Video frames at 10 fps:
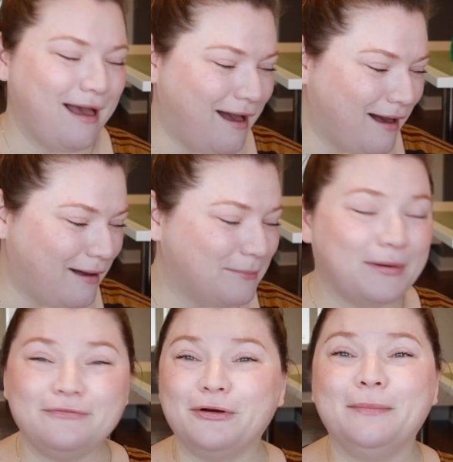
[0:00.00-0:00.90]

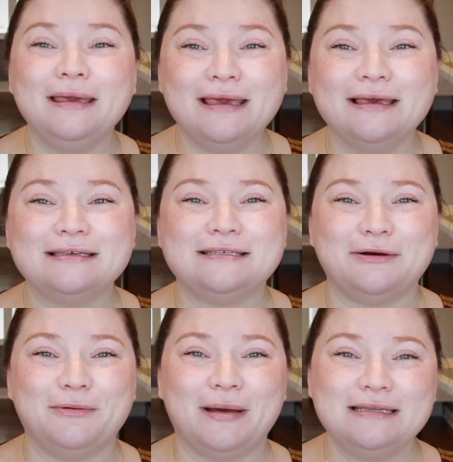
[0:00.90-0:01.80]
But for me,
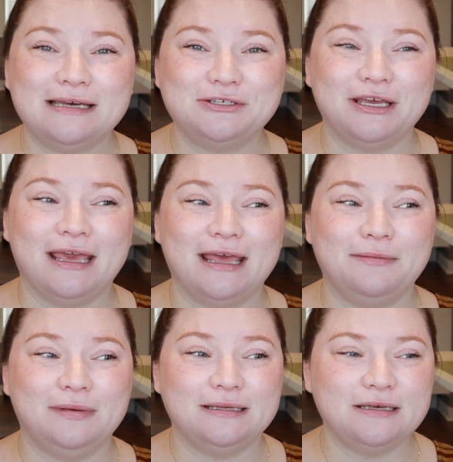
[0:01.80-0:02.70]
so my tension
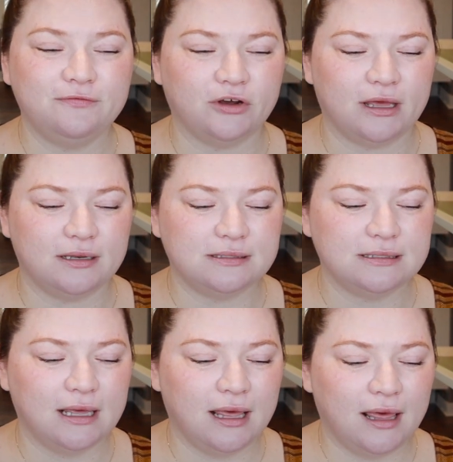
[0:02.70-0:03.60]
can be different